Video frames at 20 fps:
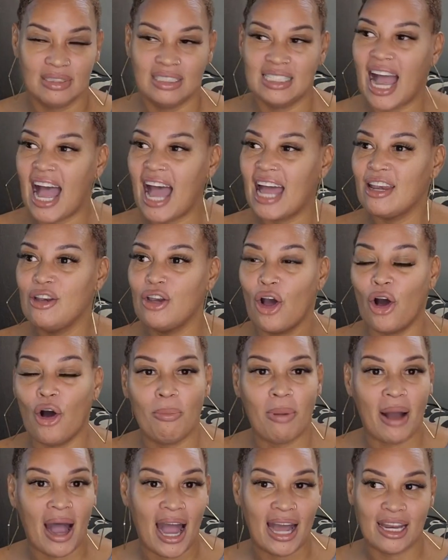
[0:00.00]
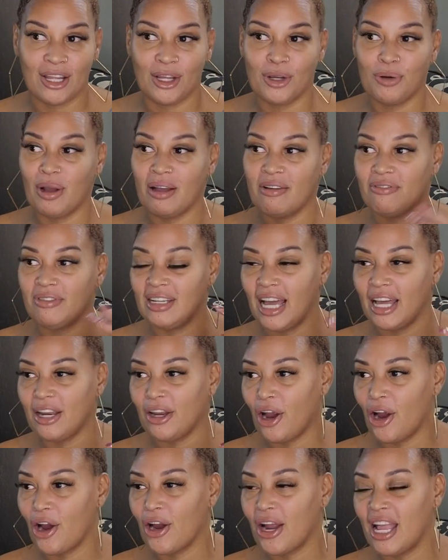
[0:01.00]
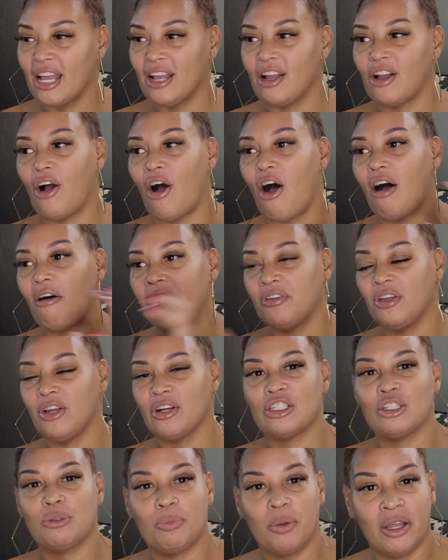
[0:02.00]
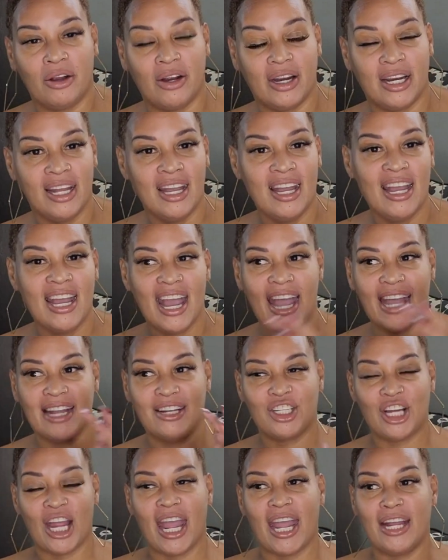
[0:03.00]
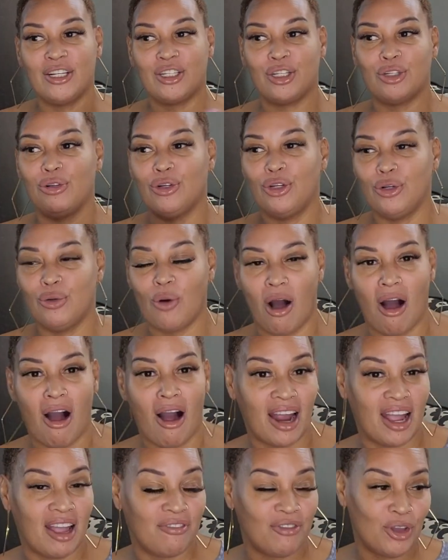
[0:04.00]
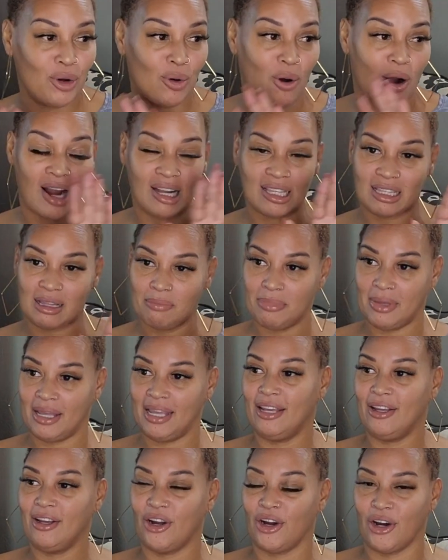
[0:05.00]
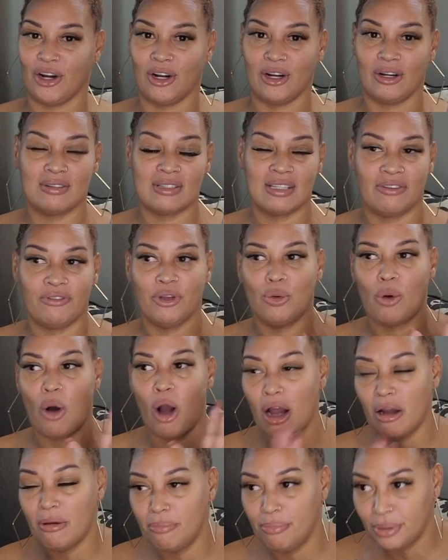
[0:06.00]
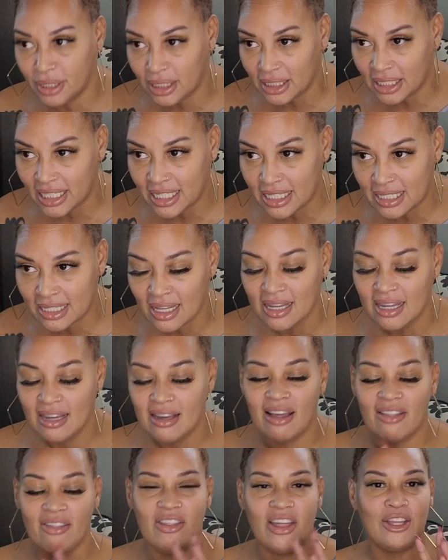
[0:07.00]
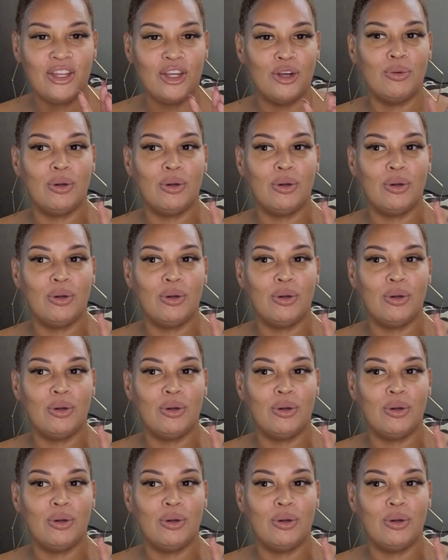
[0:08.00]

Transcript: Not nobody. You have let her engulf your spirit and change who you are. If you aren't the mean girls, if you aren't bullies, then